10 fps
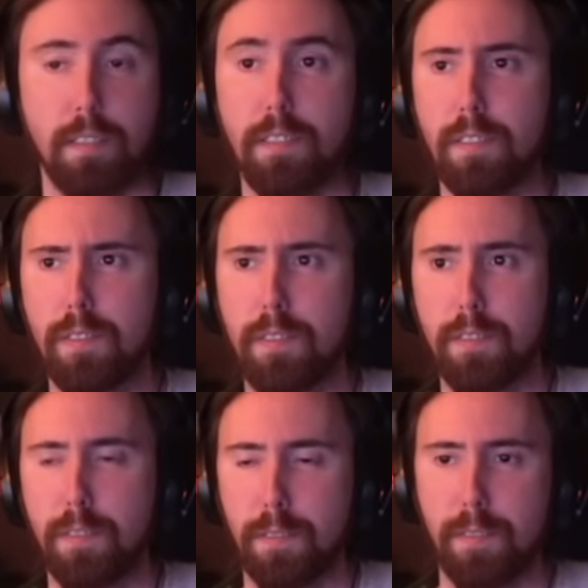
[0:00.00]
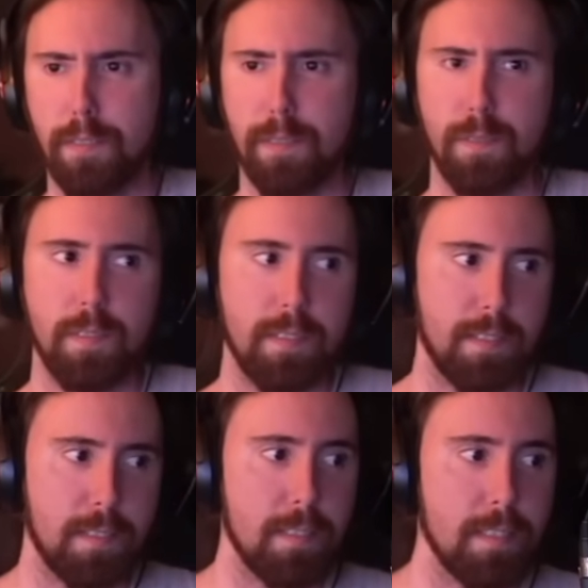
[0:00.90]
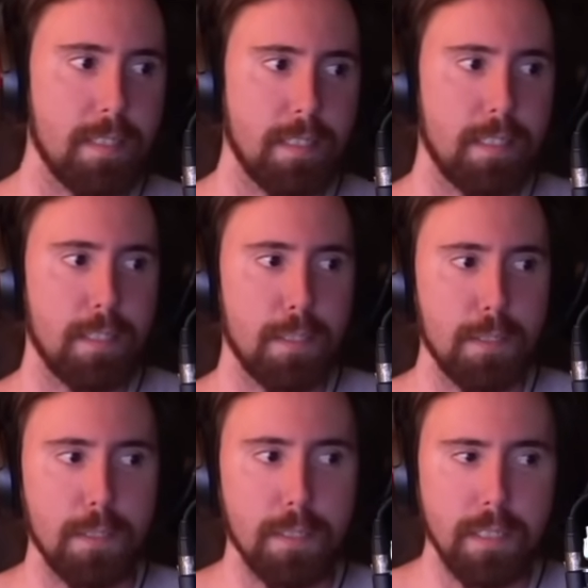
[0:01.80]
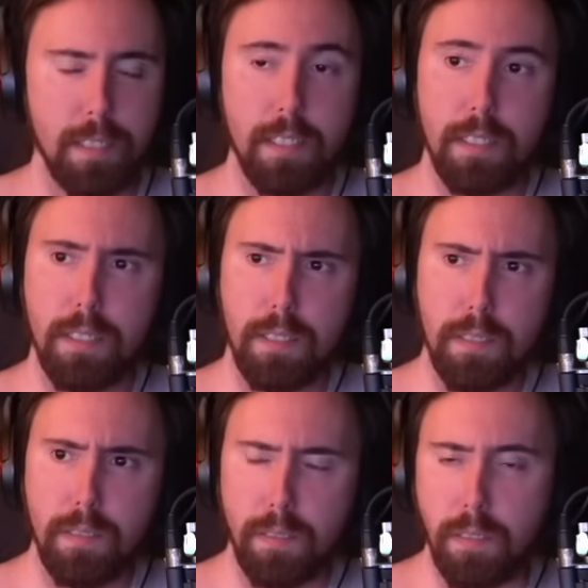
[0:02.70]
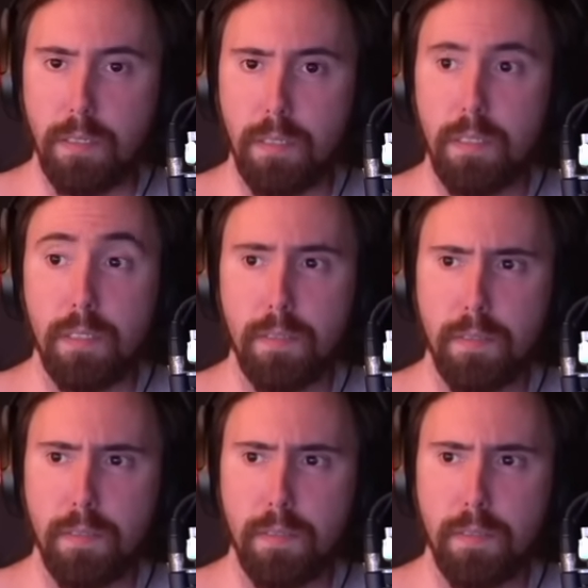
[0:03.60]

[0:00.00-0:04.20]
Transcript: This person isn't speaking.